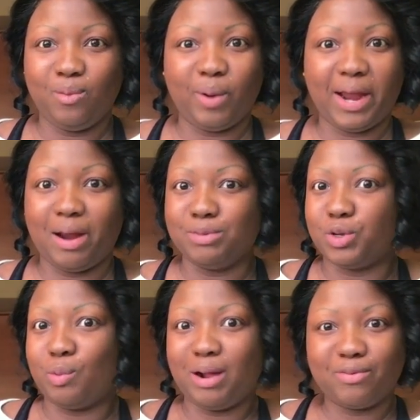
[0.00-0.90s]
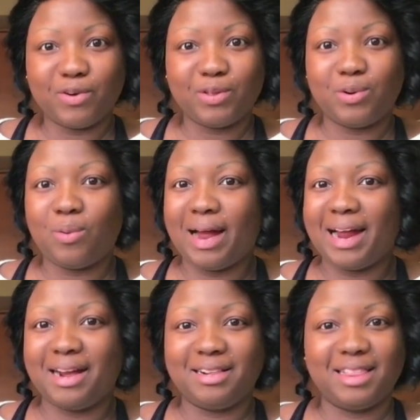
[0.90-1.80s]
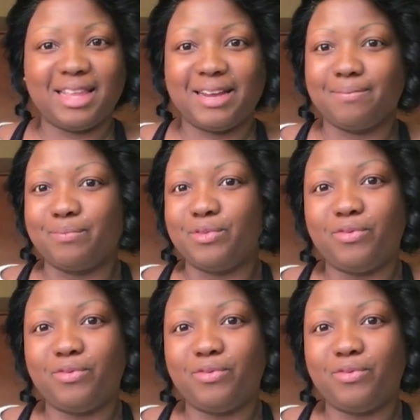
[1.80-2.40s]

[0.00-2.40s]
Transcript: where I'm doing well for a little while and then